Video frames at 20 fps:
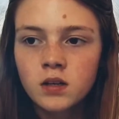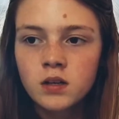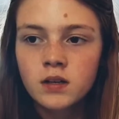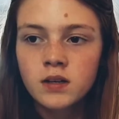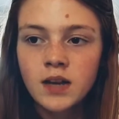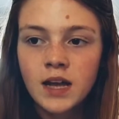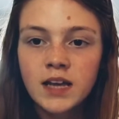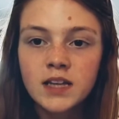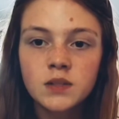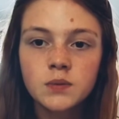
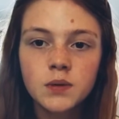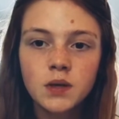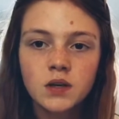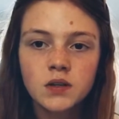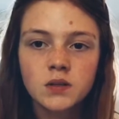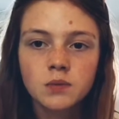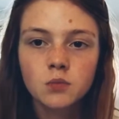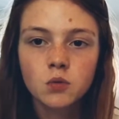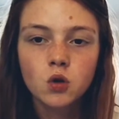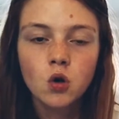Next we got
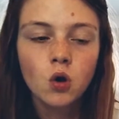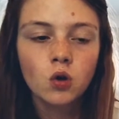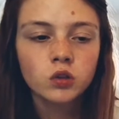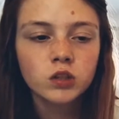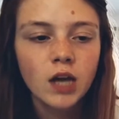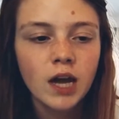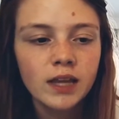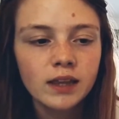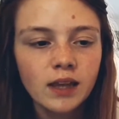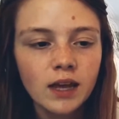some gold
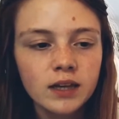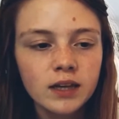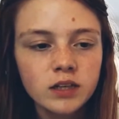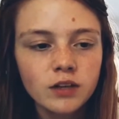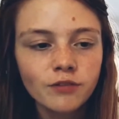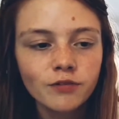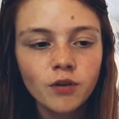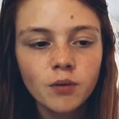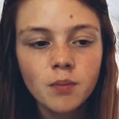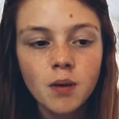
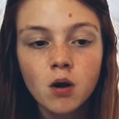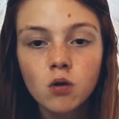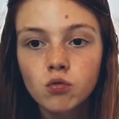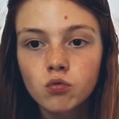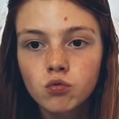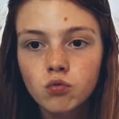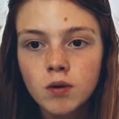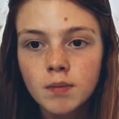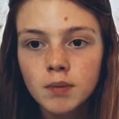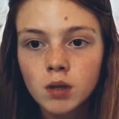eyeliner from
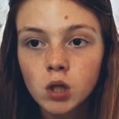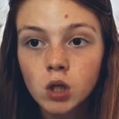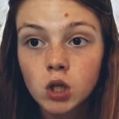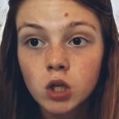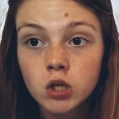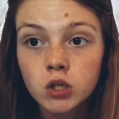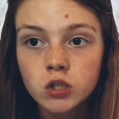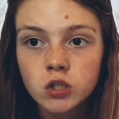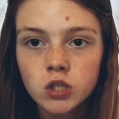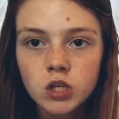Rimmel
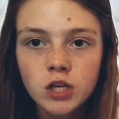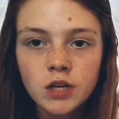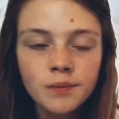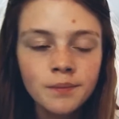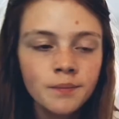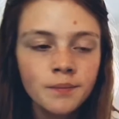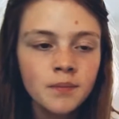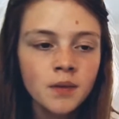London.